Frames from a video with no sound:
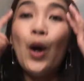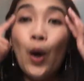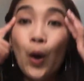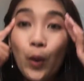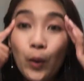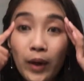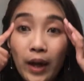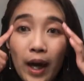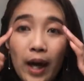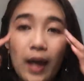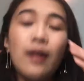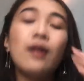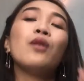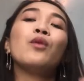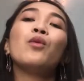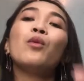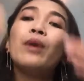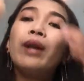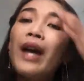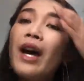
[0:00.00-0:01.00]
Okay,
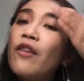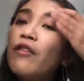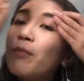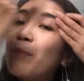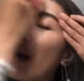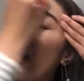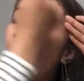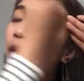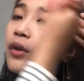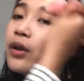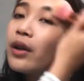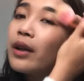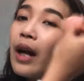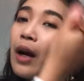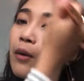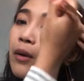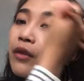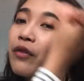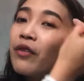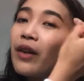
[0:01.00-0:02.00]
we have powdered
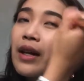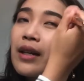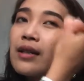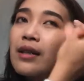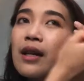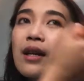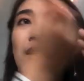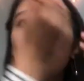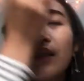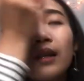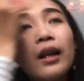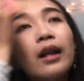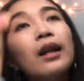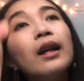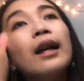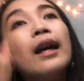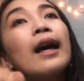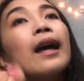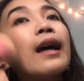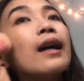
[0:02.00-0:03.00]
our faces,
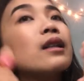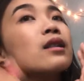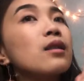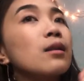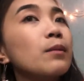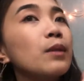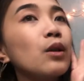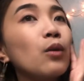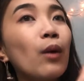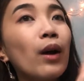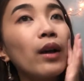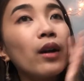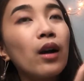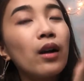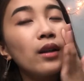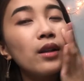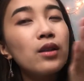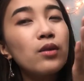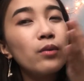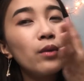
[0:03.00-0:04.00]
And to be quite
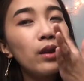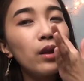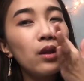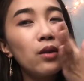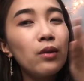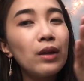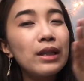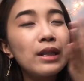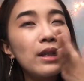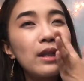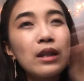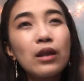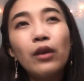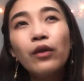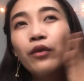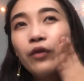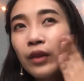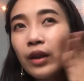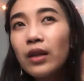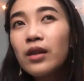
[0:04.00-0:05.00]
honest with you, it still
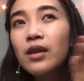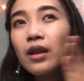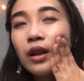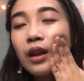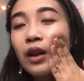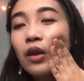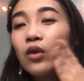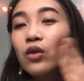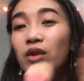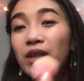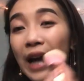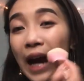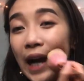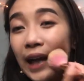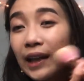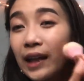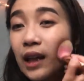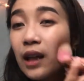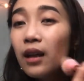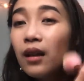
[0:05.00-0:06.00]
feels a little
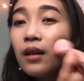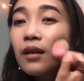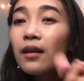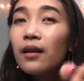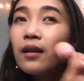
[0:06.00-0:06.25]
tacky.